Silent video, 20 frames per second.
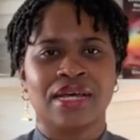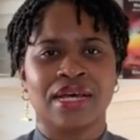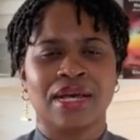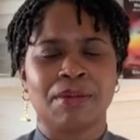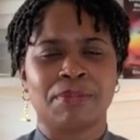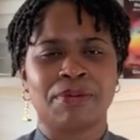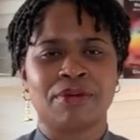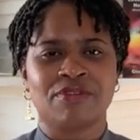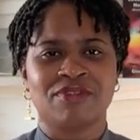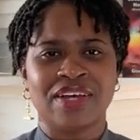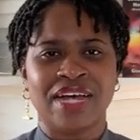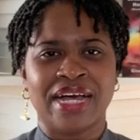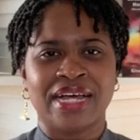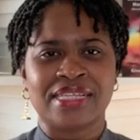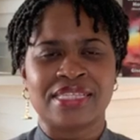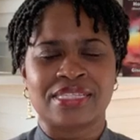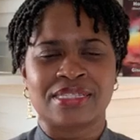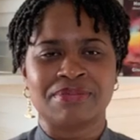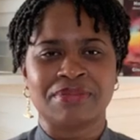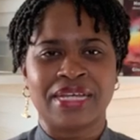I
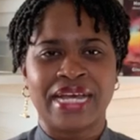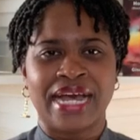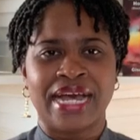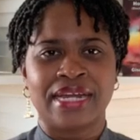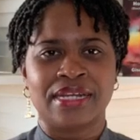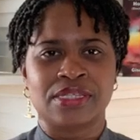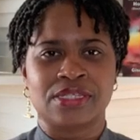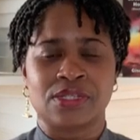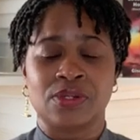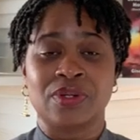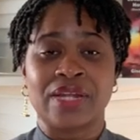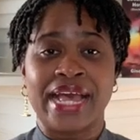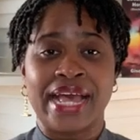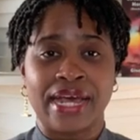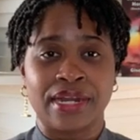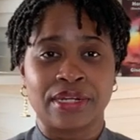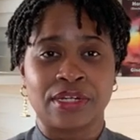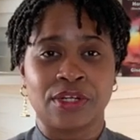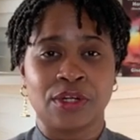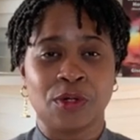provide some guidance on
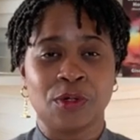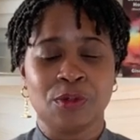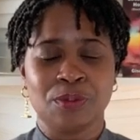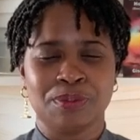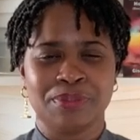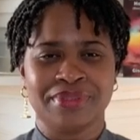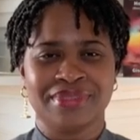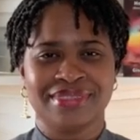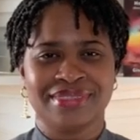how to cope